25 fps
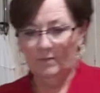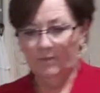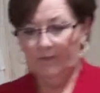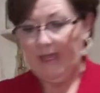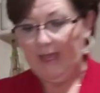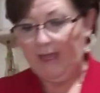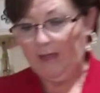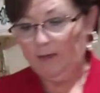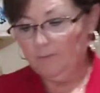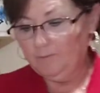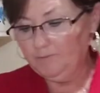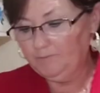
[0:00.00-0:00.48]

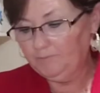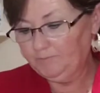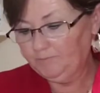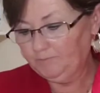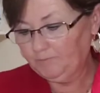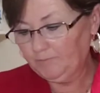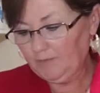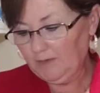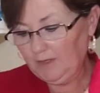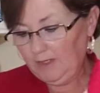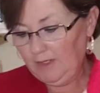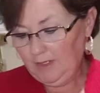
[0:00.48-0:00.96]
Now,
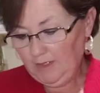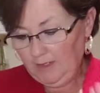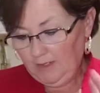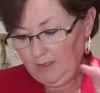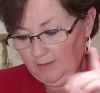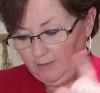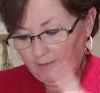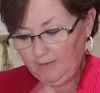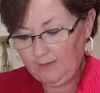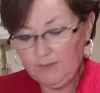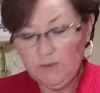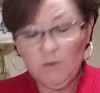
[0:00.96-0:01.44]

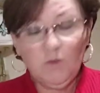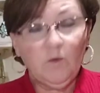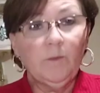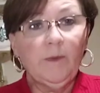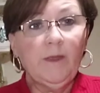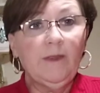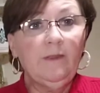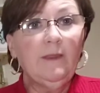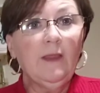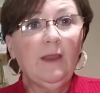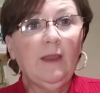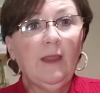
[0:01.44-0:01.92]
this will
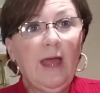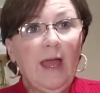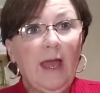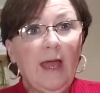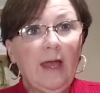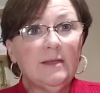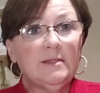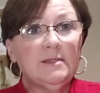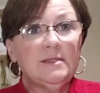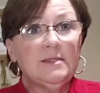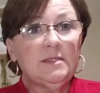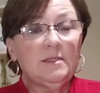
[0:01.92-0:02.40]
be the
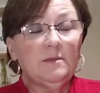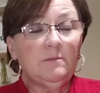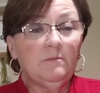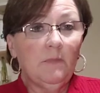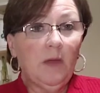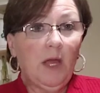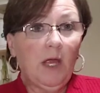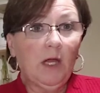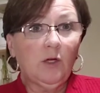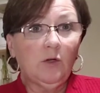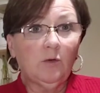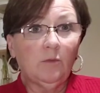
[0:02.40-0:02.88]
last
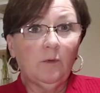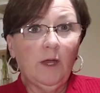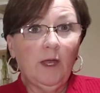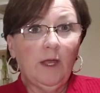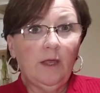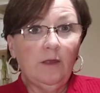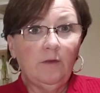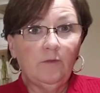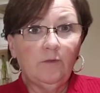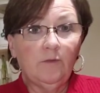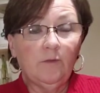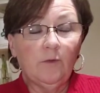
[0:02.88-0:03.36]

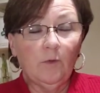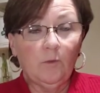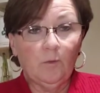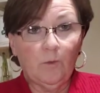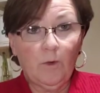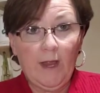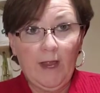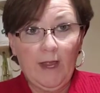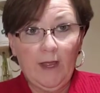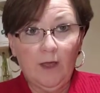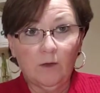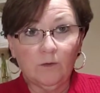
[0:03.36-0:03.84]
microwave
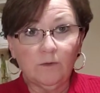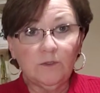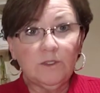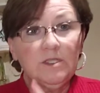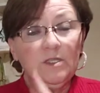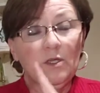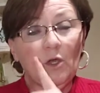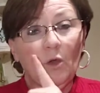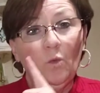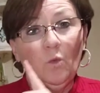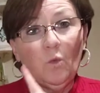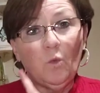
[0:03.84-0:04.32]
round.
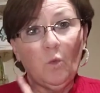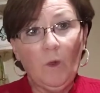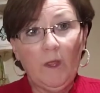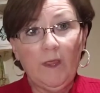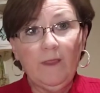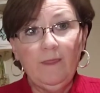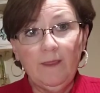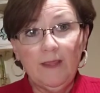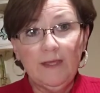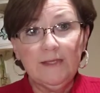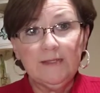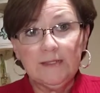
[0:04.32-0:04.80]
So
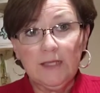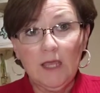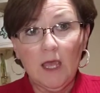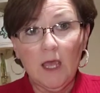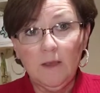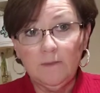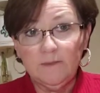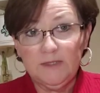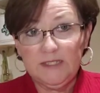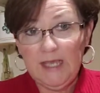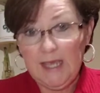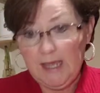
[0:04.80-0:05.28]
when this
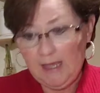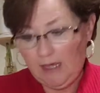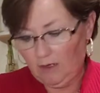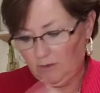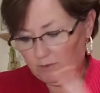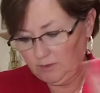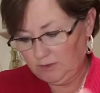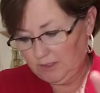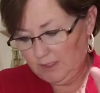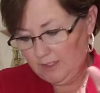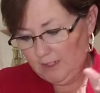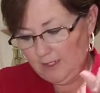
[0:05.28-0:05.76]
comes
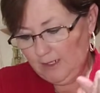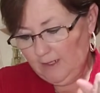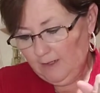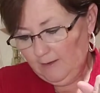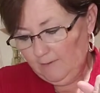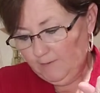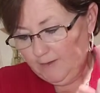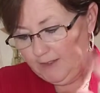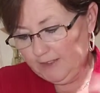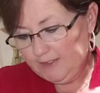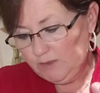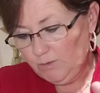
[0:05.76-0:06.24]
out,
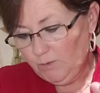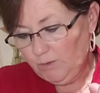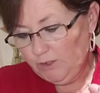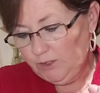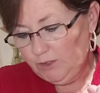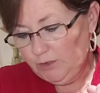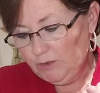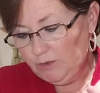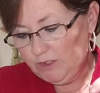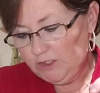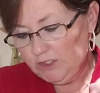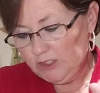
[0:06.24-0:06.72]
that's when
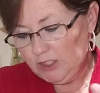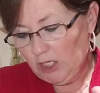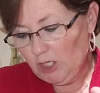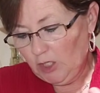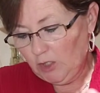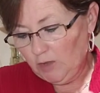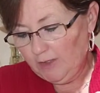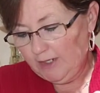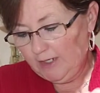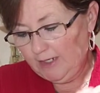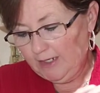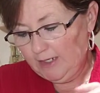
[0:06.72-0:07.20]
you
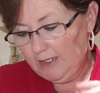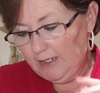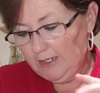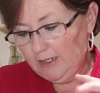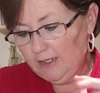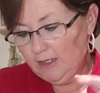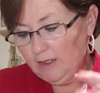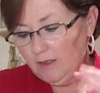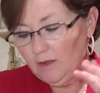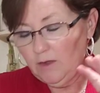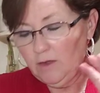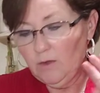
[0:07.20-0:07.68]
stir
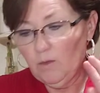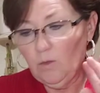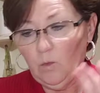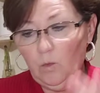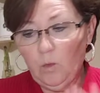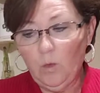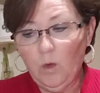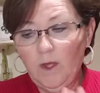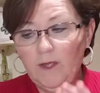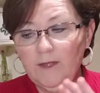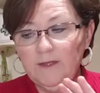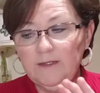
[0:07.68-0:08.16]
in
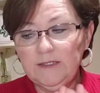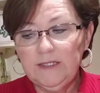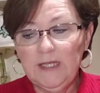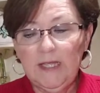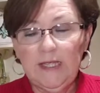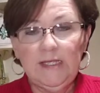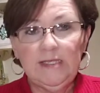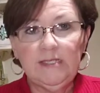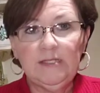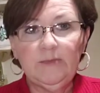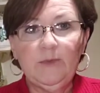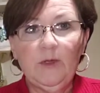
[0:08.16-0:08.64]
1
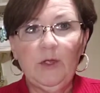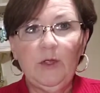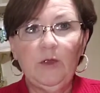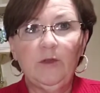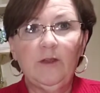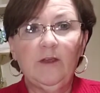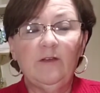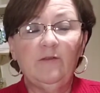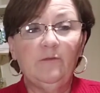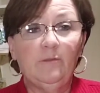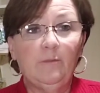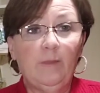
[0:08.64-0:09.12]

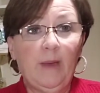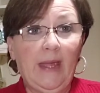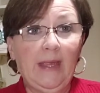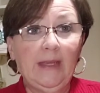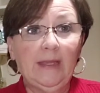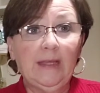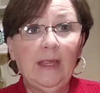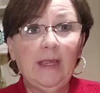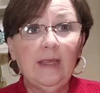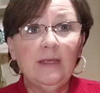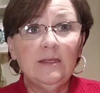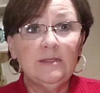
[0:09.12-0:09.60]
teaspoon of
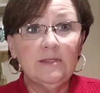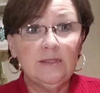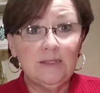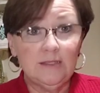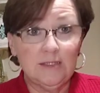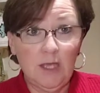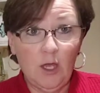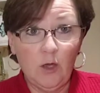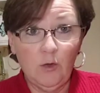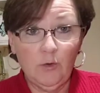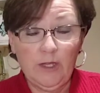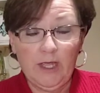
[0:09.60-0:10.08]
baking
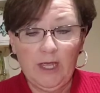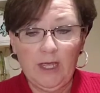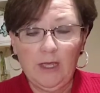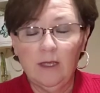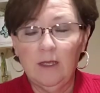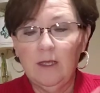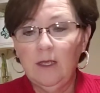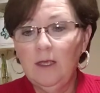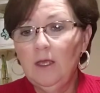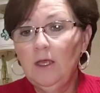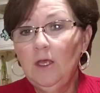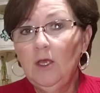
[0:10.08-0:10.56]
soda.
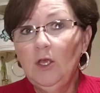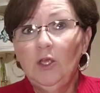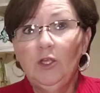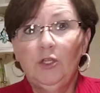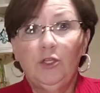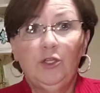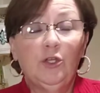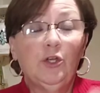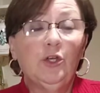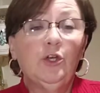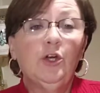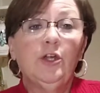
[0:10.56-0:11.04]

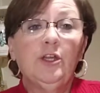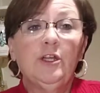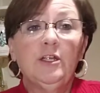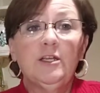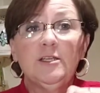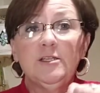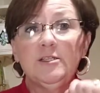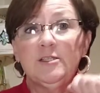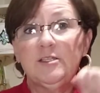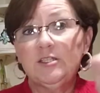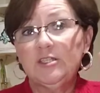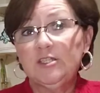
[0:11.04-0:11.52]
You're going
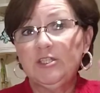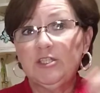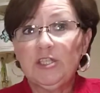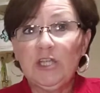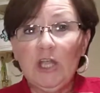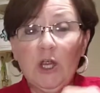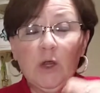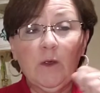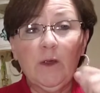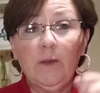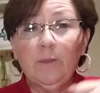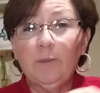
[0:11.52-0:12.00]
to
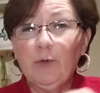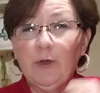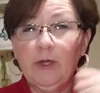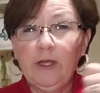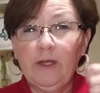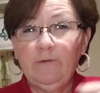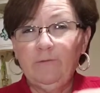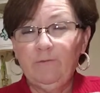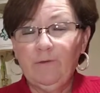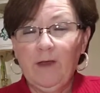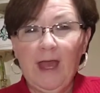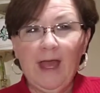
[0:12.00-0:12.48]
stir it
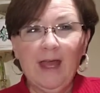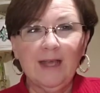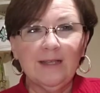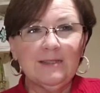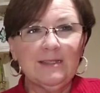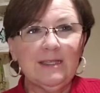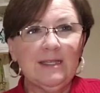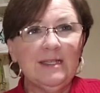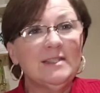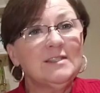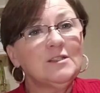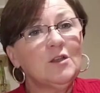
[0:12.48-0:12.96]
pretty
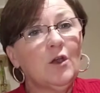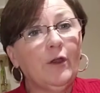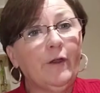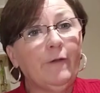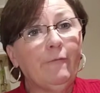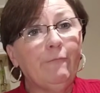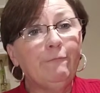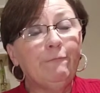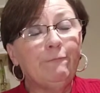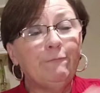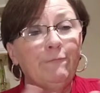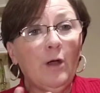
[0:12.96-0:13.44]
fast, and it's going
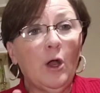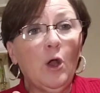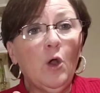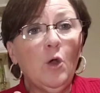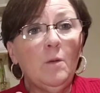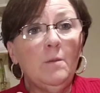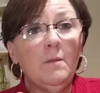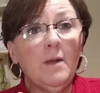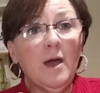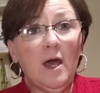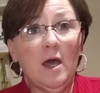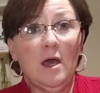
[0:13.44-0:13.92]
to
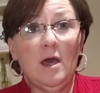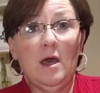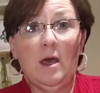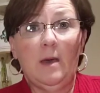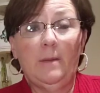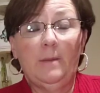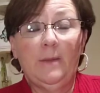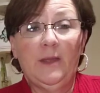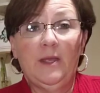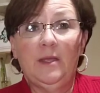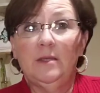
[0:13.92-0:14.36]
foam up.